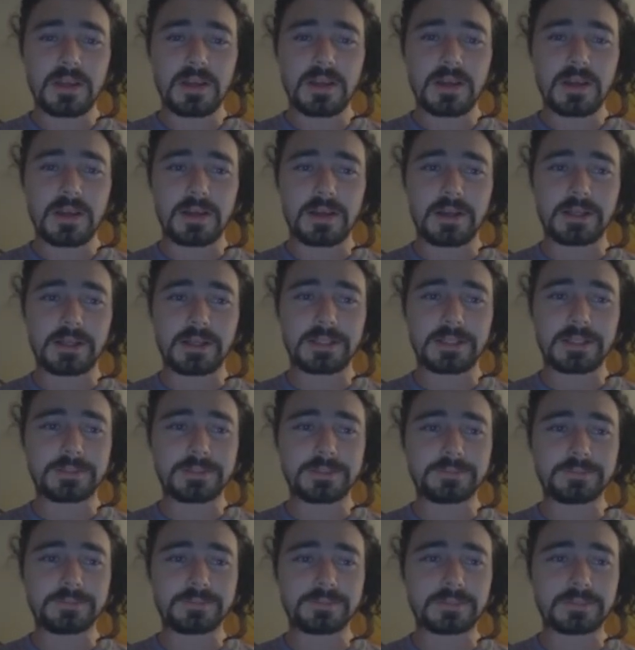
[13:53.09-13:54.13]

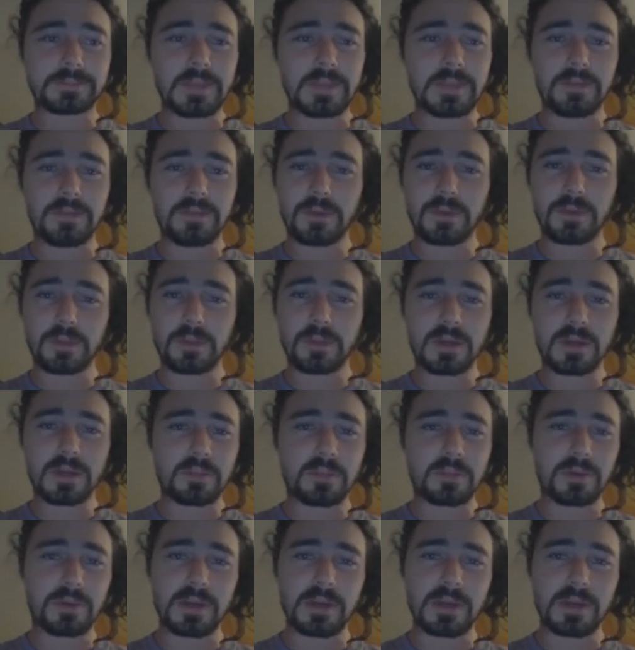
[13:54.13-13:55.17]
Have fun at pick and
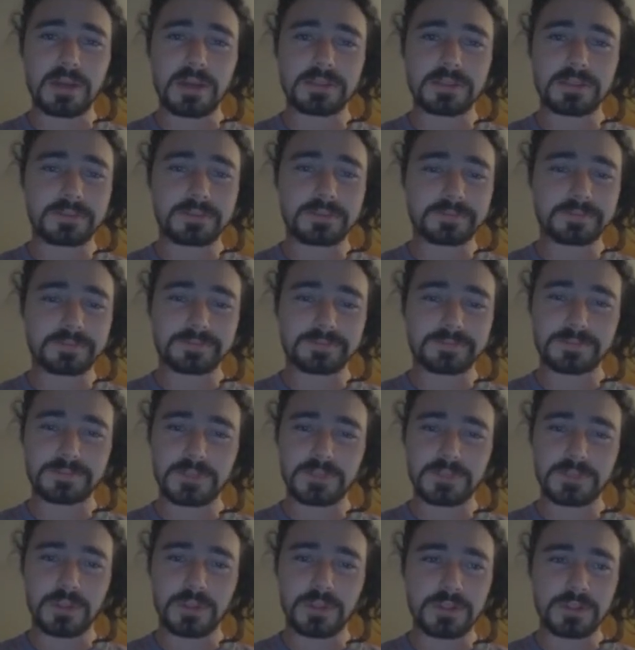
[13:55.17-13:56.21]
pull, guys.
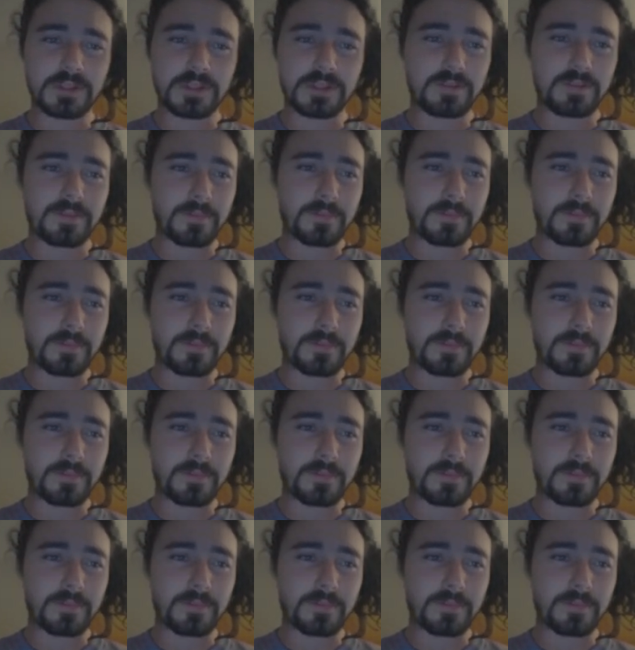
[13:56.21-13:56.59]
Enjoy yourself.